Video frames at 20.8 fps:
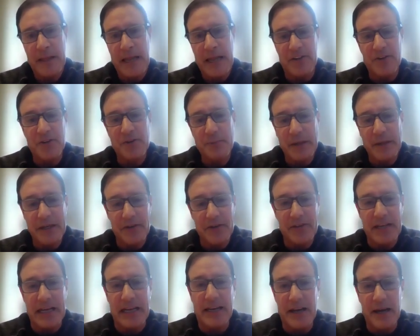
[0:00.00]
And just because
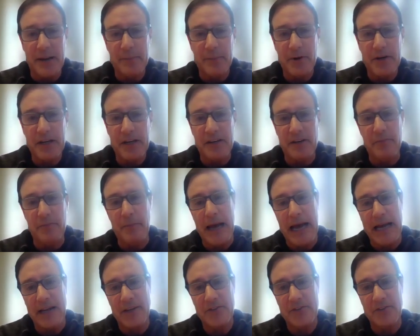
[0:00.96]
that number didn't
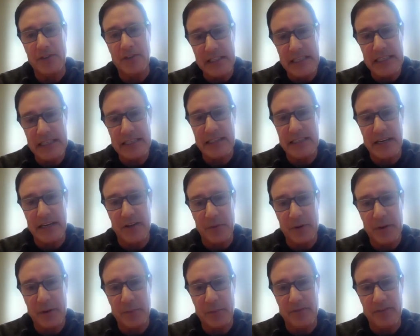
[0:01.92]
match the detail that
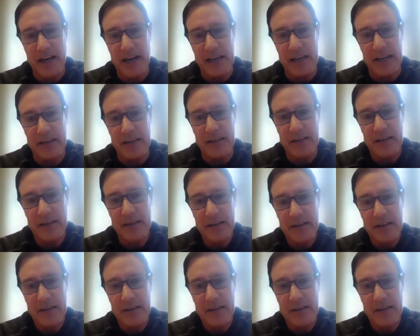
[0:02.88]
we provided,